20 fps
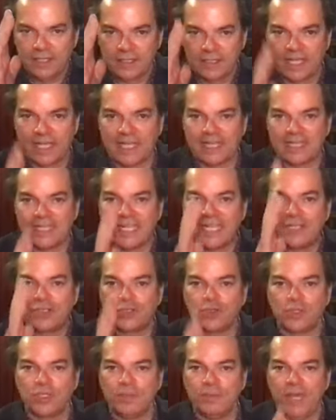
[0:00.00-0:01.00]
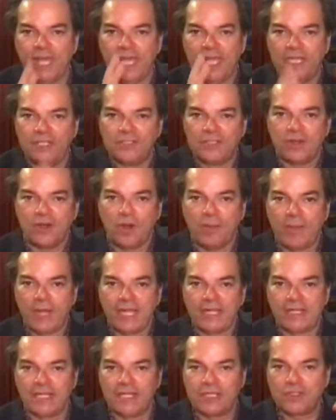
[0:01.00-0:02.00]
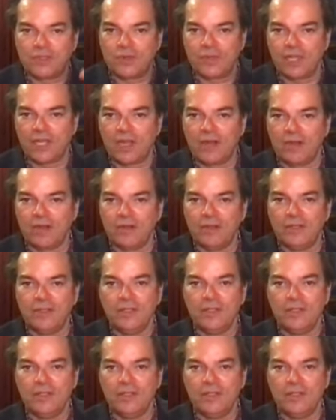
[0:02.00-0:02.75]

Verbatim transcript: like a link tree page, and all my links are there.